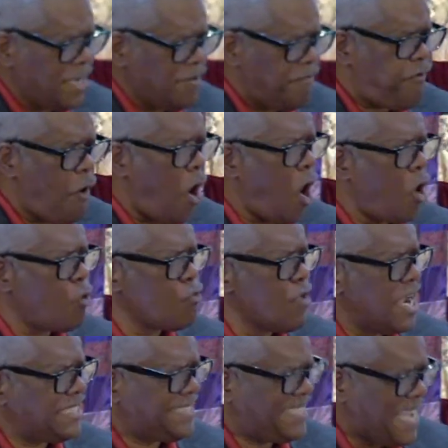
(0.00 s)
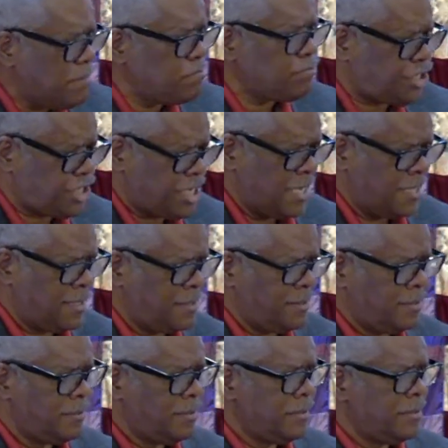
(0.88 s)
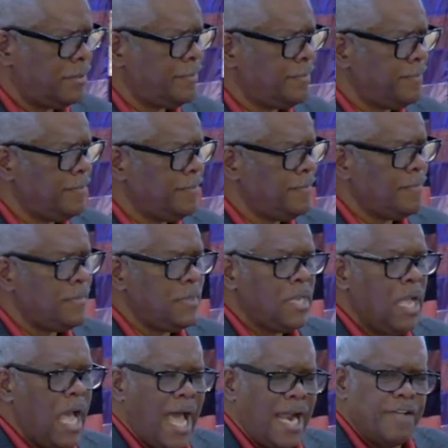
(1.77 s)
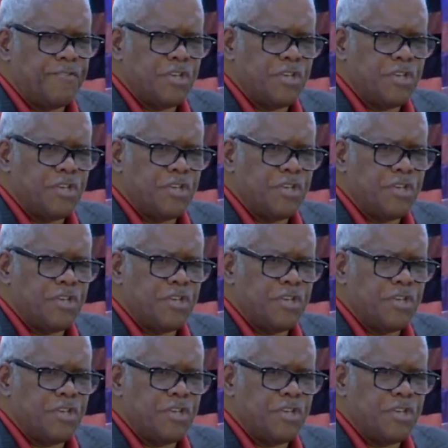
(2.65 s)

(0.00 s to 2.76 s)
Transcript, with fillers: for redemption? And if you